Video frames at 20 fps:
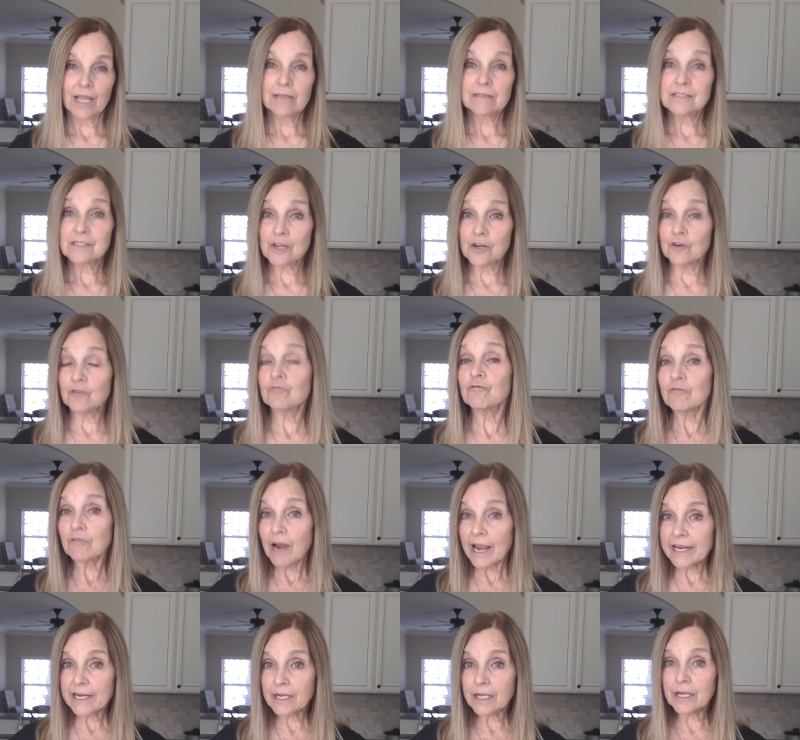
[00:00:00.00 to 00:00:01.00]
So
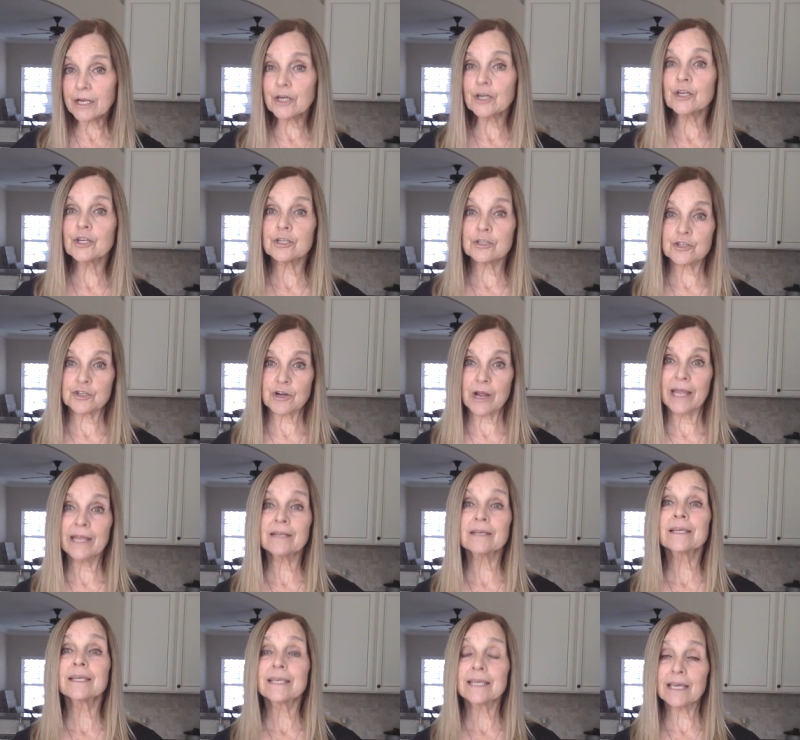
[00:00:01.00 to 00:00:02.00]
right here, you're trying
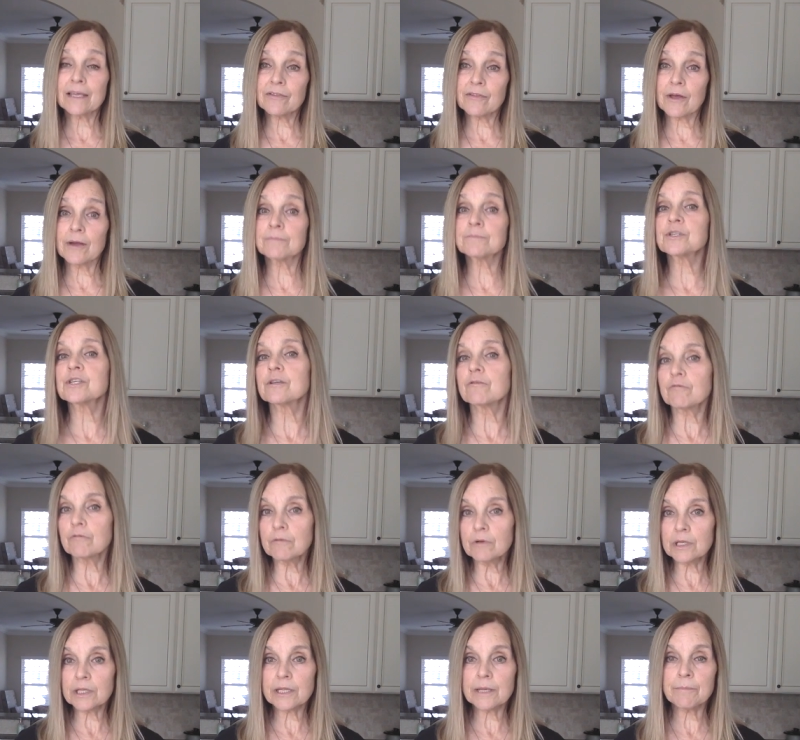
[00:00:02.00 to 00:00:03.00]
to get them to
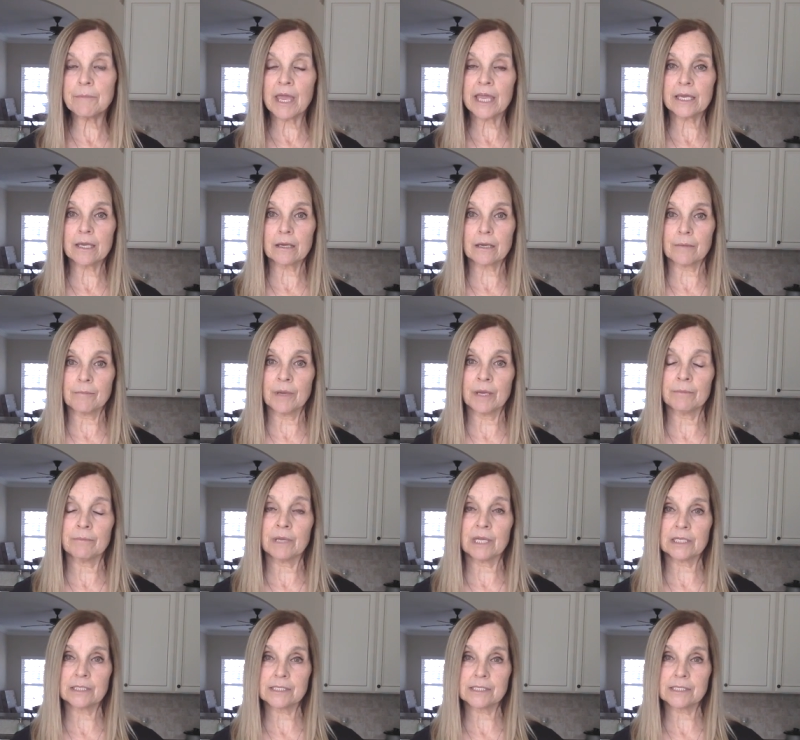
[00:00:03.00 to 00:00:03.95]
really make a commitment,